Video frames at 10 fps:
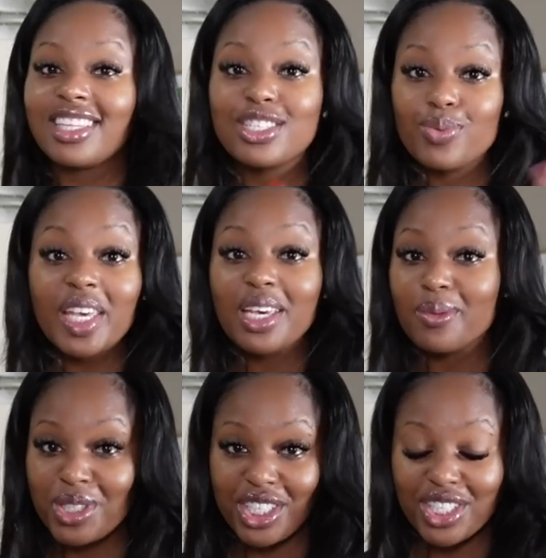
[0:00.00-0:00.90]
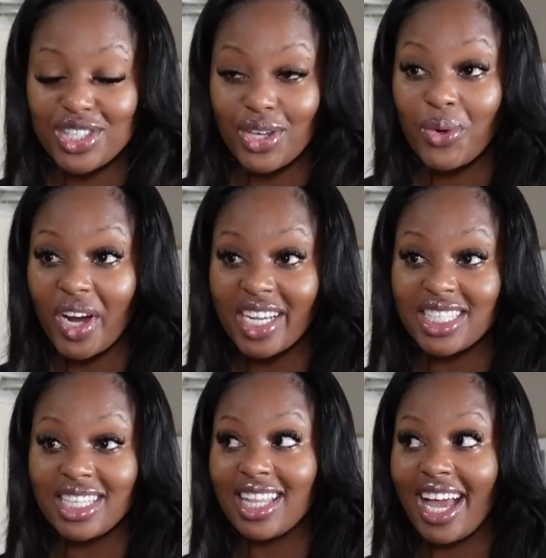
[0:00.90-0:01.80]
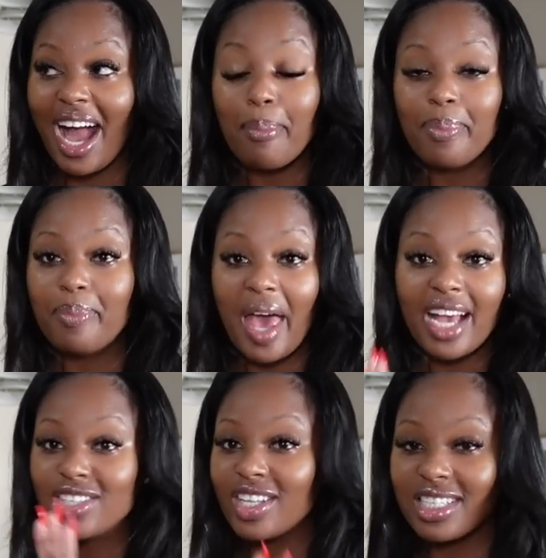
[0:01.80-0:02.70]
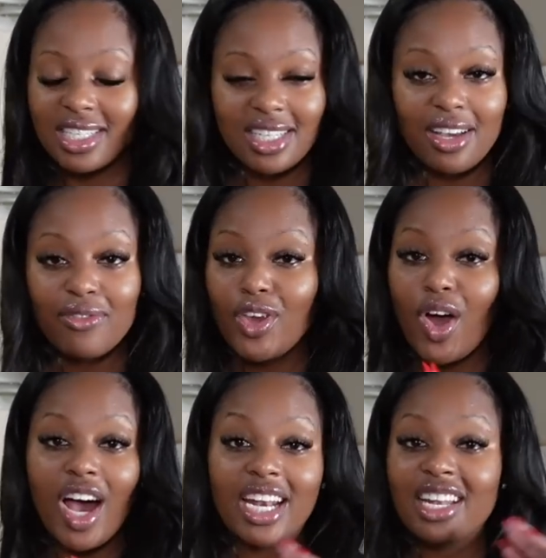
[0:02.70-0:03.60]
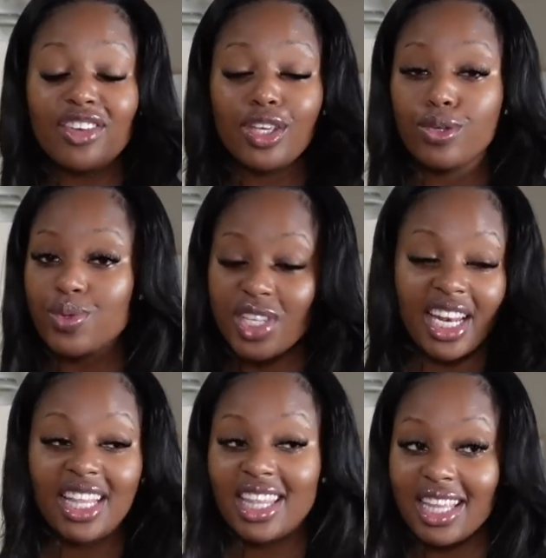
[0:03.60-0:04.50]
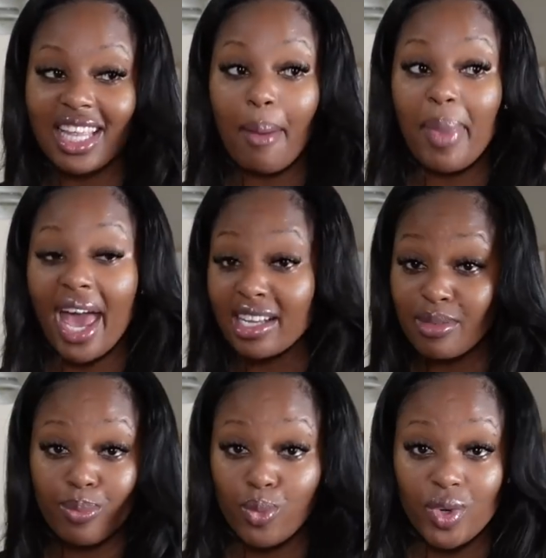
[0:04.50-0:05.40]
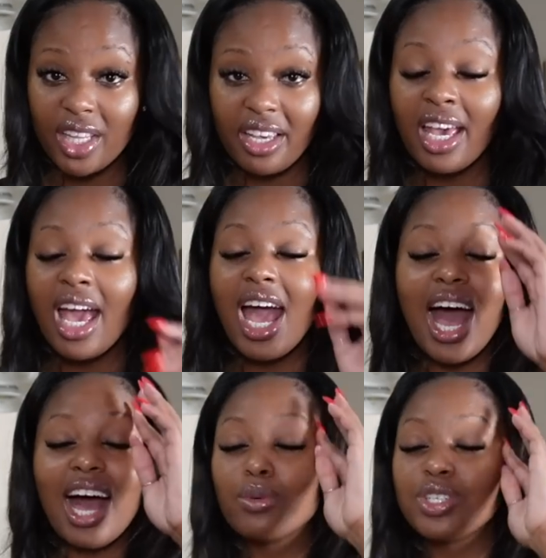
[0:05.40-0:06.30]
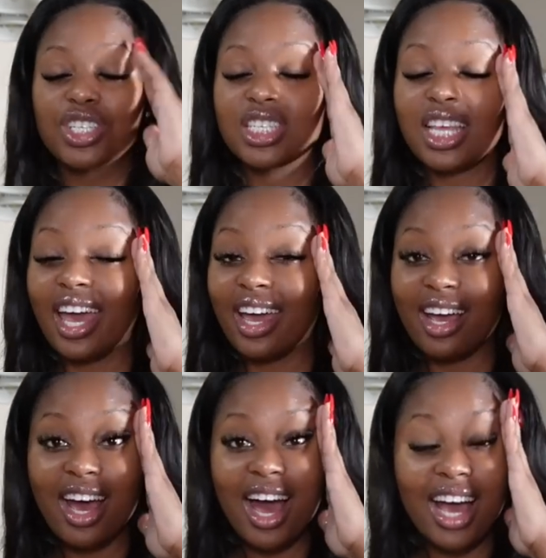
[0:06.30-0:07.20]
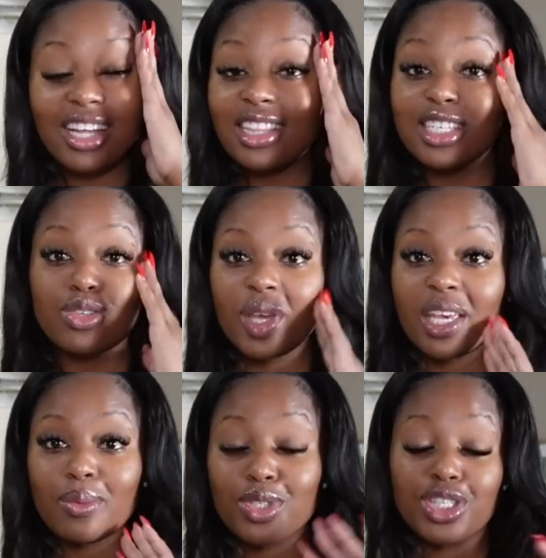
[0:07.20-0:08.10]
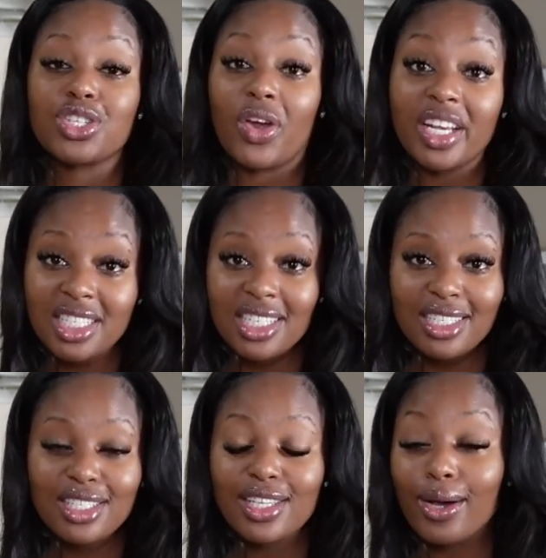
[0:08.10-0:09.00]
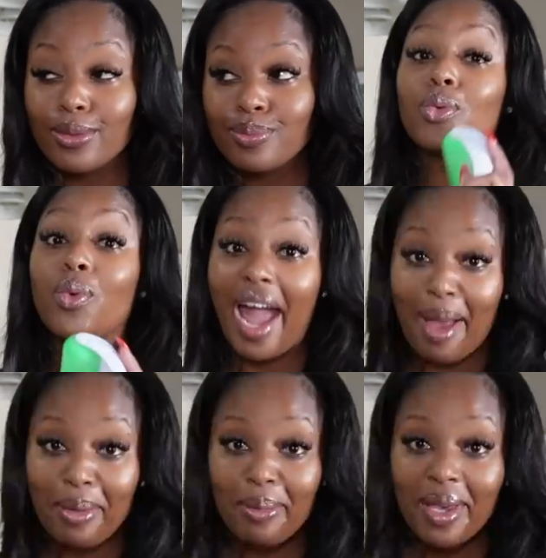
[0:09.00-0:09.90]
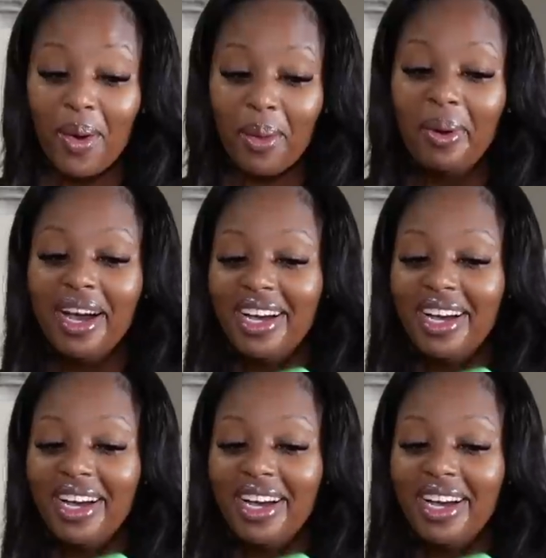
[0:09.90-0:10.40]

This weekend was just so crazy. Like I packed all this stuff, y'all. I didn't even use anything that I packed, really. I was just like, this weekend was just crazy. So we're happy to be home.